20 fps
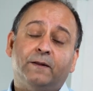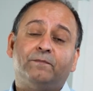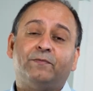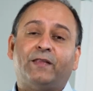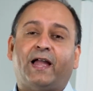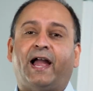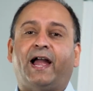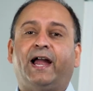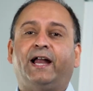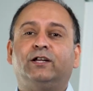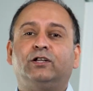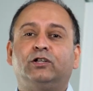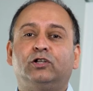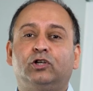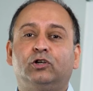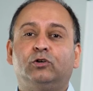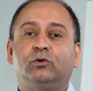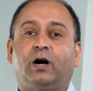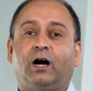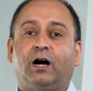and
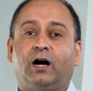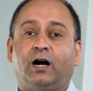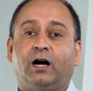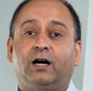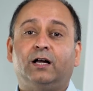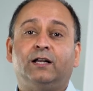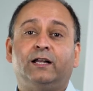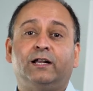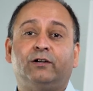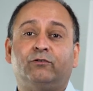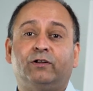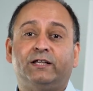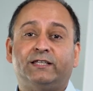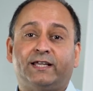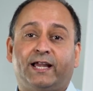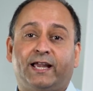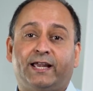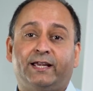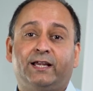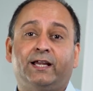you are literally
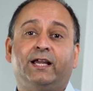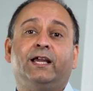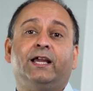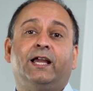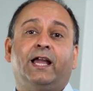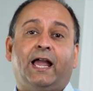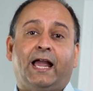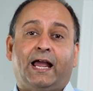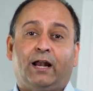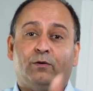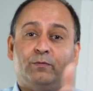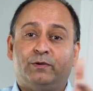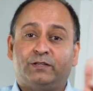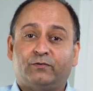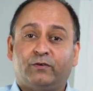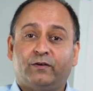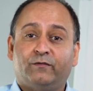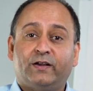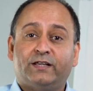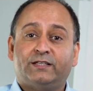saying, hello,
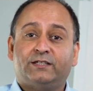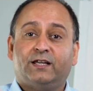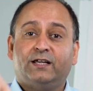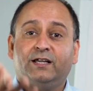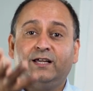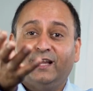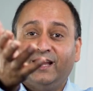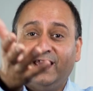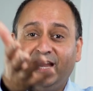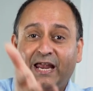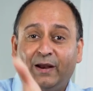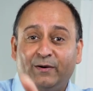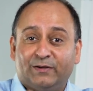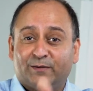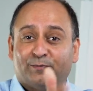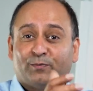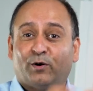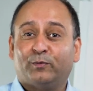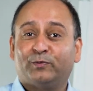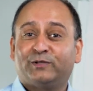Mr. Investor, here is a
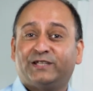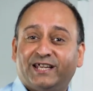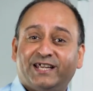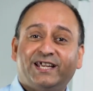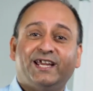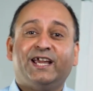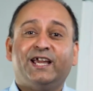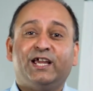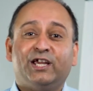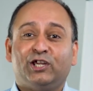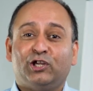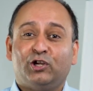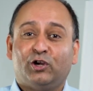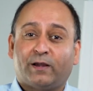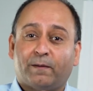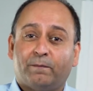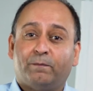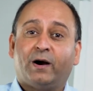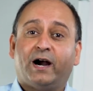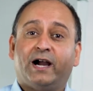property. You
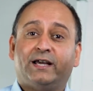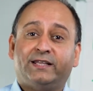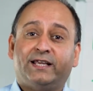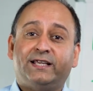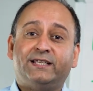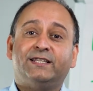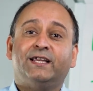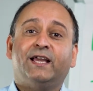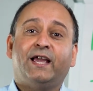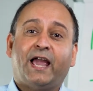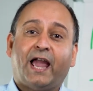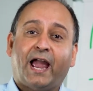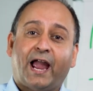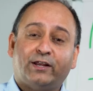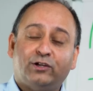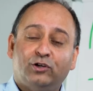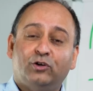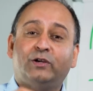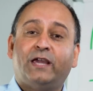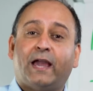can buy this
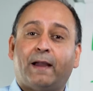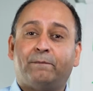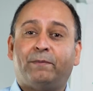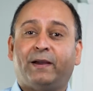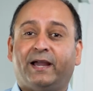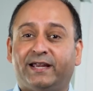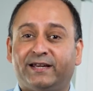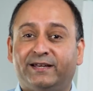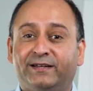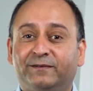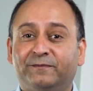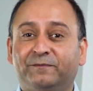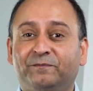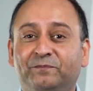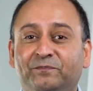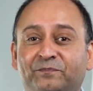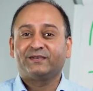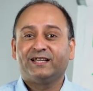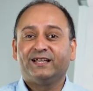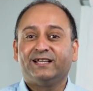and you get paid.
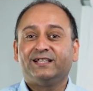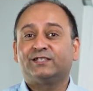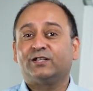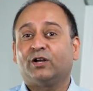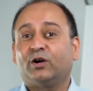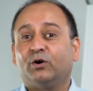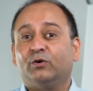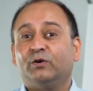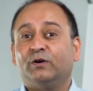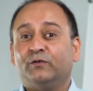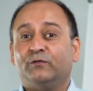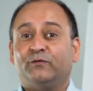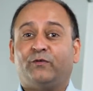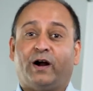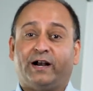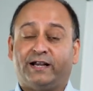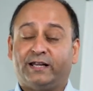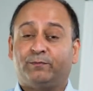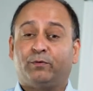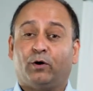So
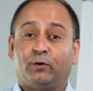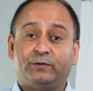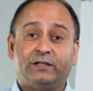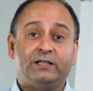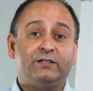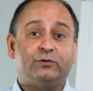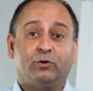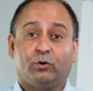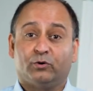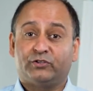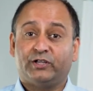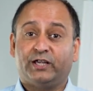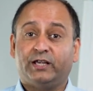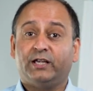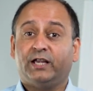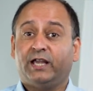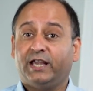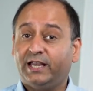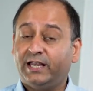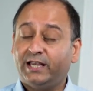finding property
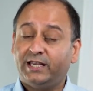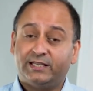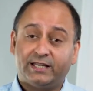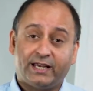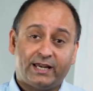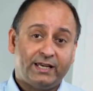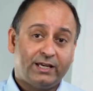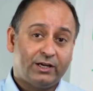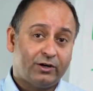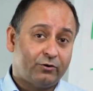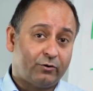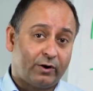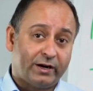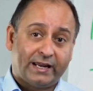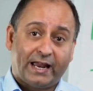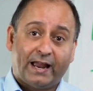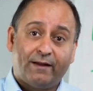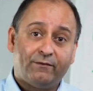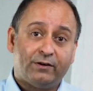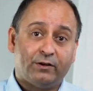sourcing is a great
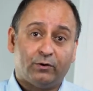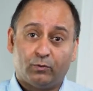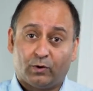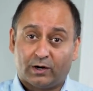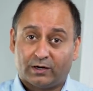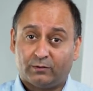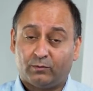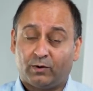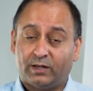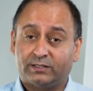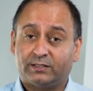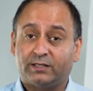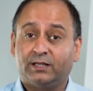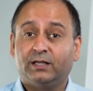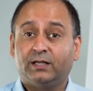avenue. One of the ones,